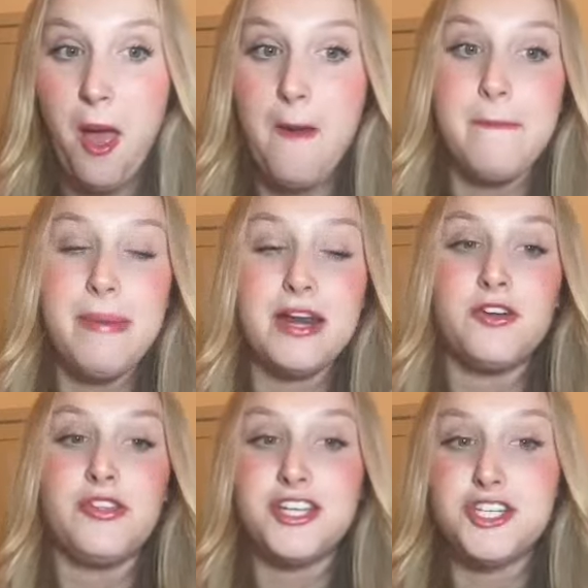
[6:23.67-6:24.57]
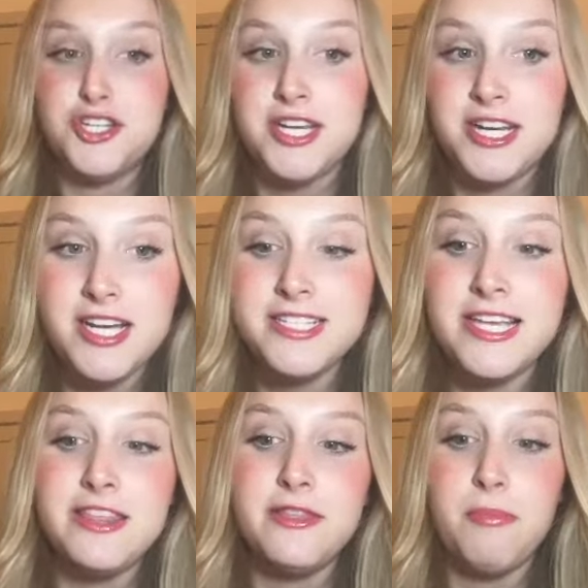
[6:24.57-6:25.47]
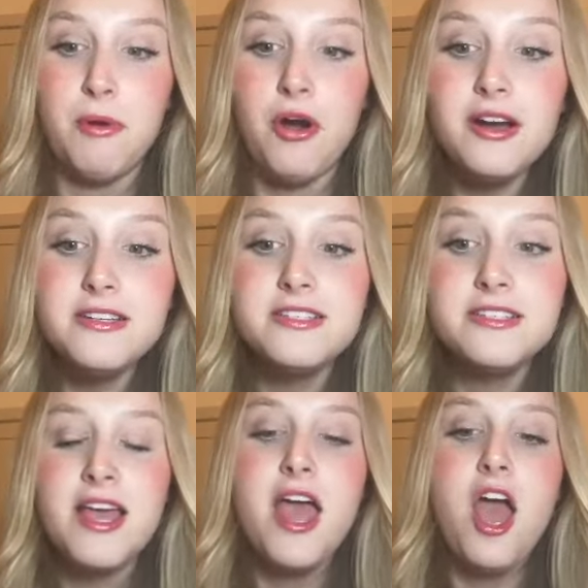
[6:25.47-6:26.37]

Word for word: better than she does in the bars.